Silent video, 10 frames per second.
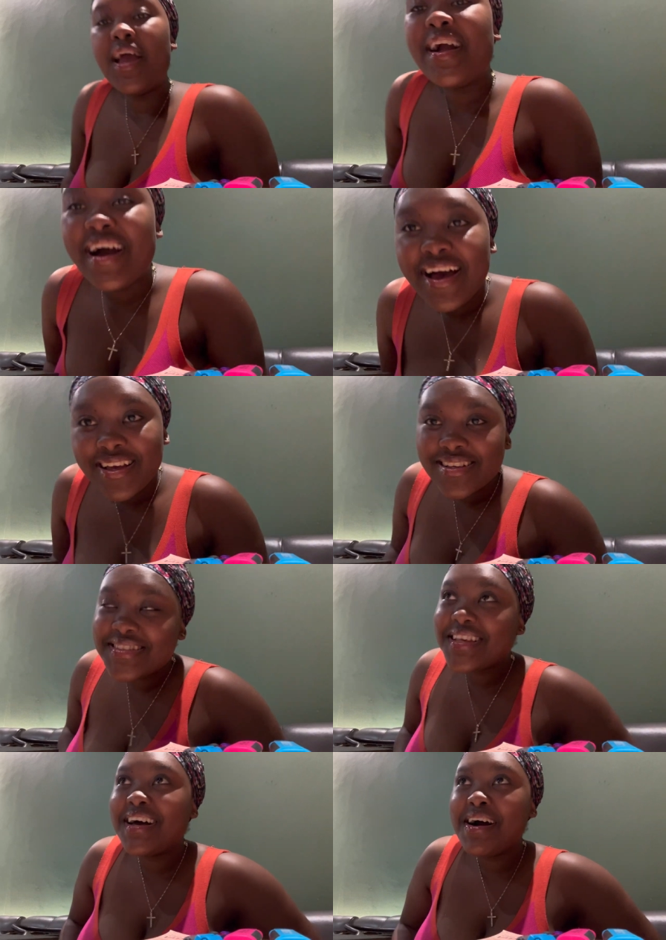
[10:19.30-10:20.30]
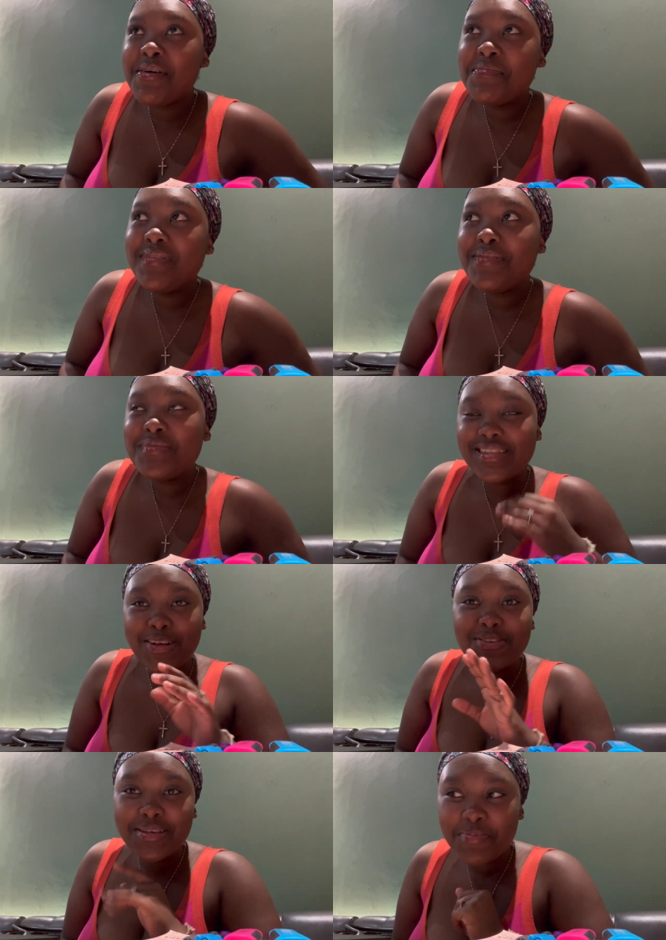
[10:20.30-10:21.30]
guys um, let me tell
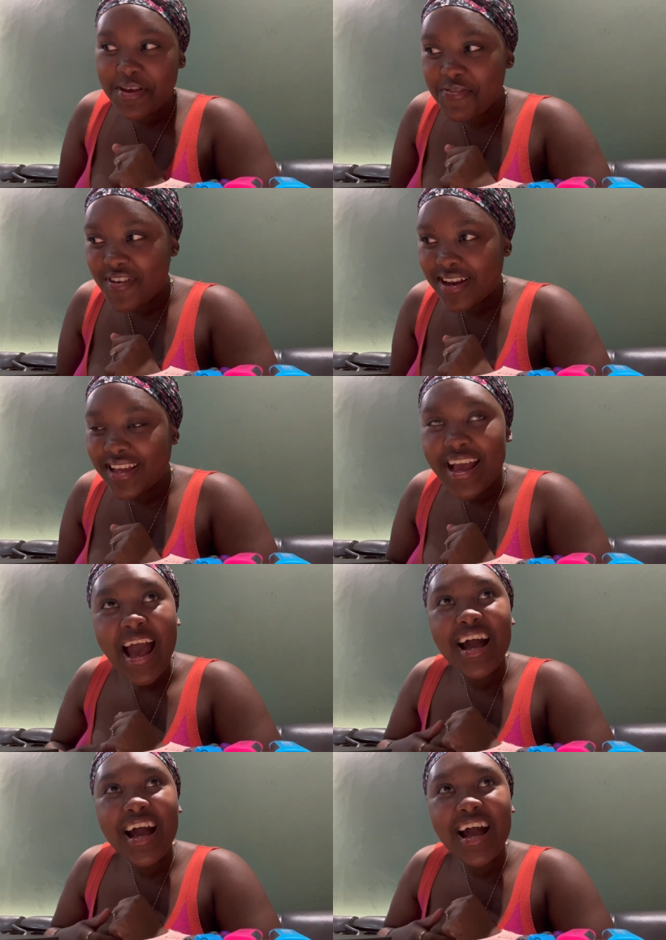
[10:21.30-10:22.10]
you something funny